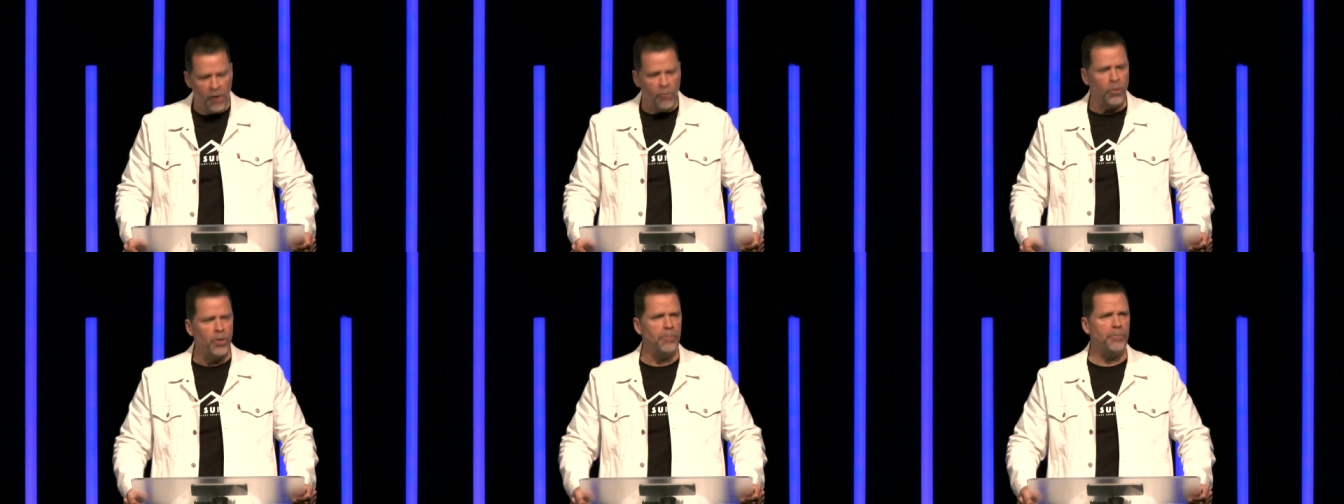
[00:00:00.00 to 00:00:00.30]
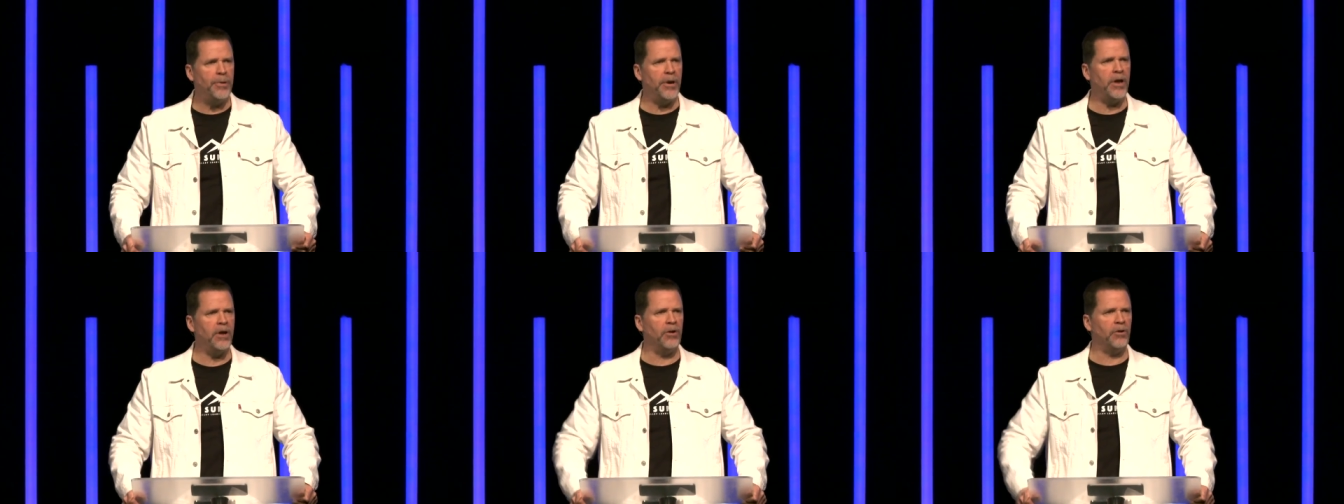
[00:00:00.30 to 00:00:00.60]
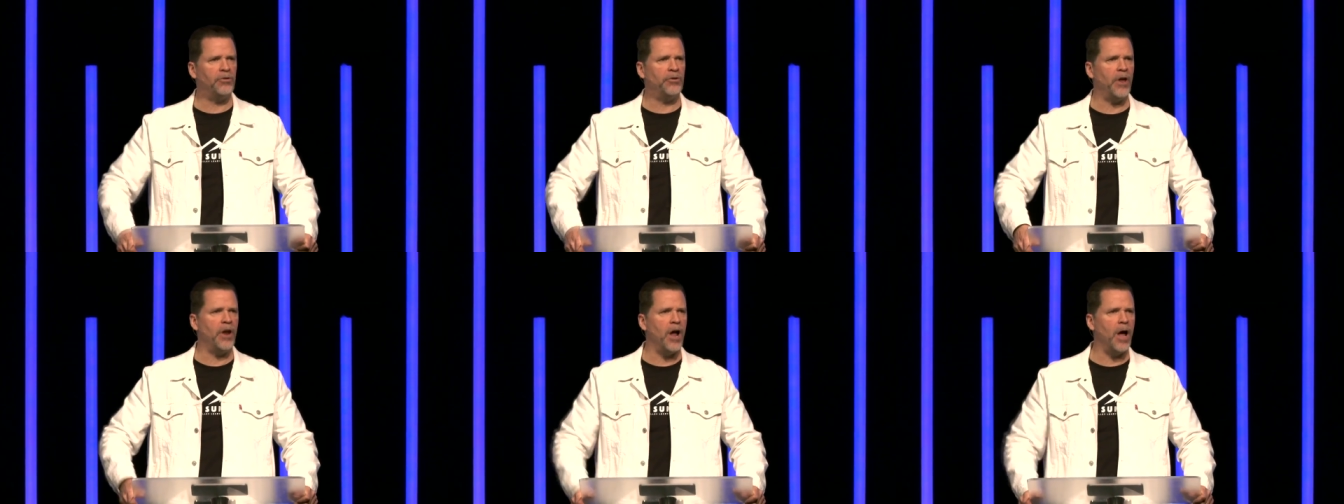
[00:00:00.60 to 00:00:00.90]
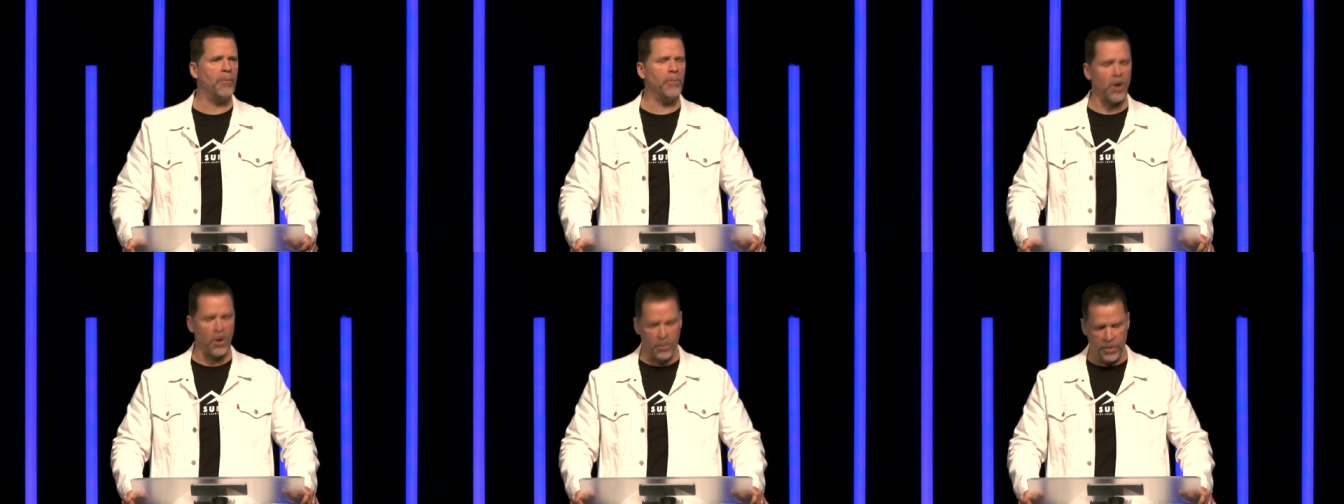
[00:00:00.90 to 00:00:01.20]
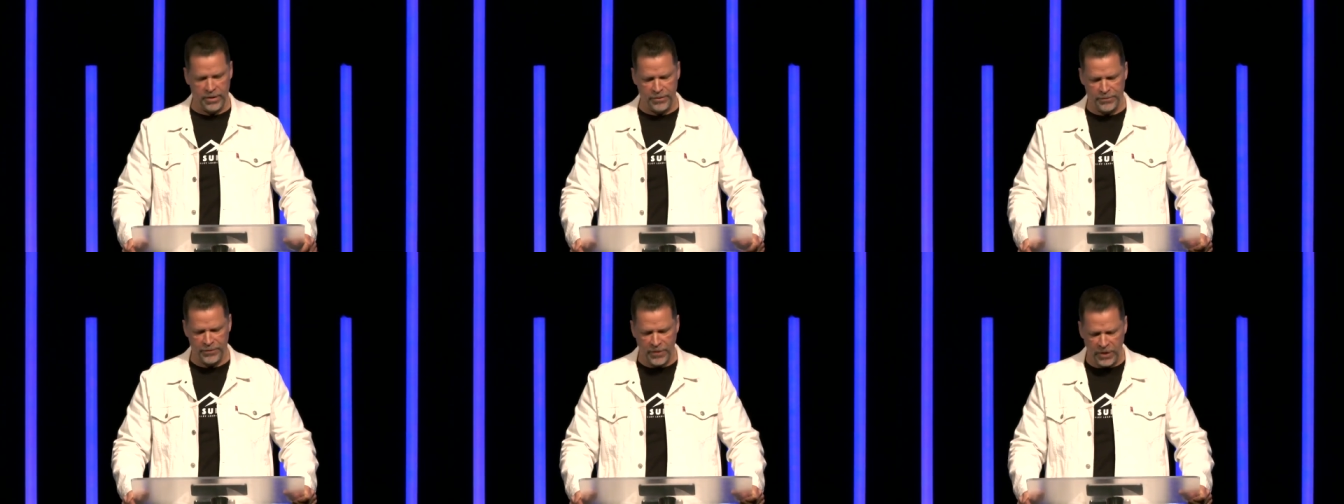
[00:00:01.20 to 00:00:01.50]
When Peter said, I'm
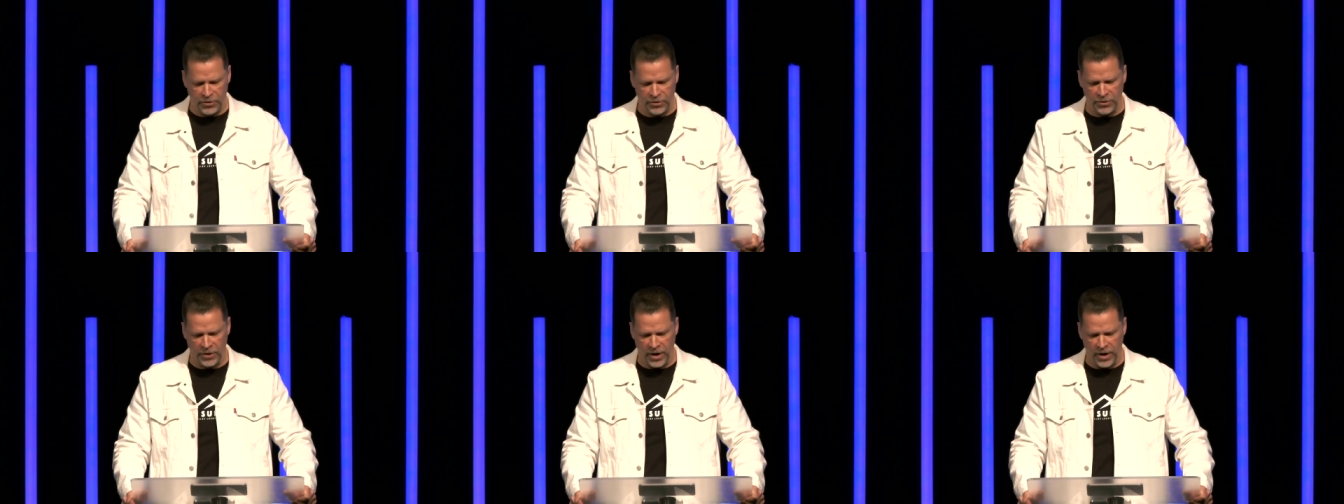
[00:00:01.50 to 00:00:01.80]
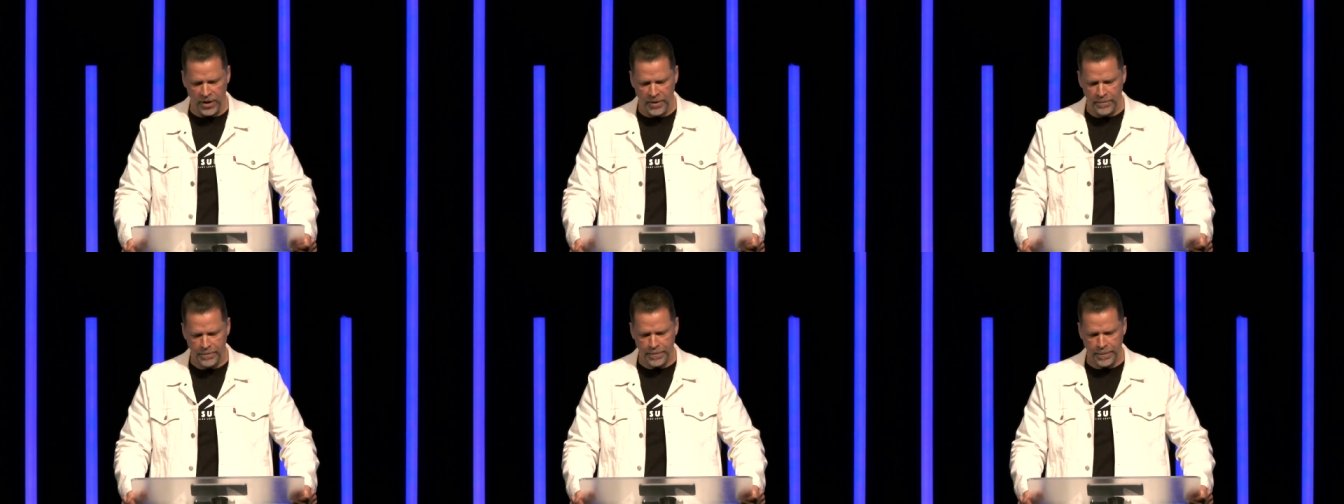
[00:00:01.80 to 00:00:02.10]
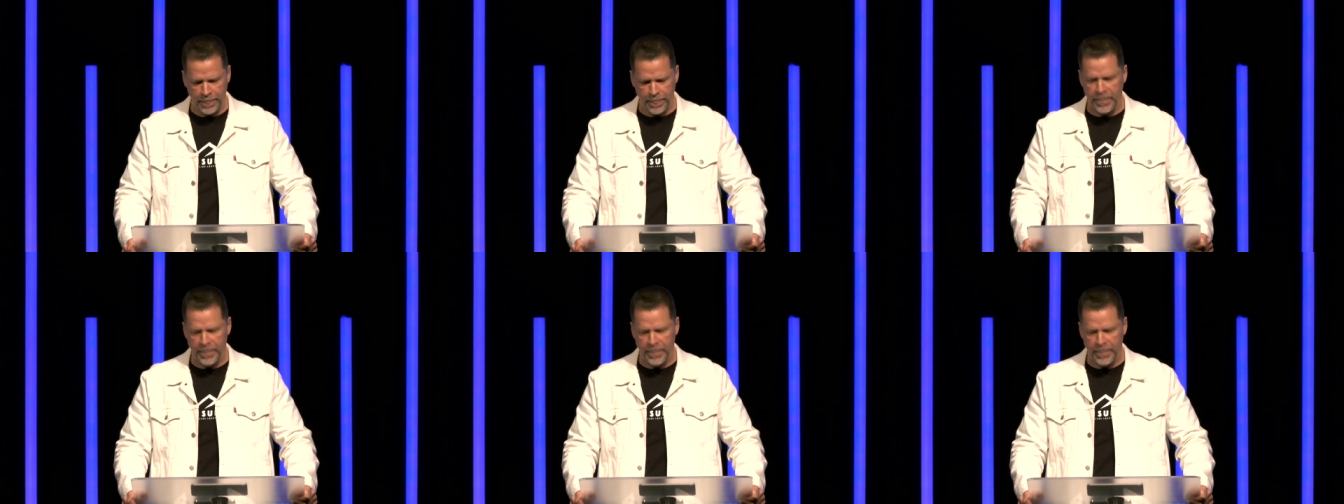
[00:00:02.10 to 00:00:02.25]
going fishing,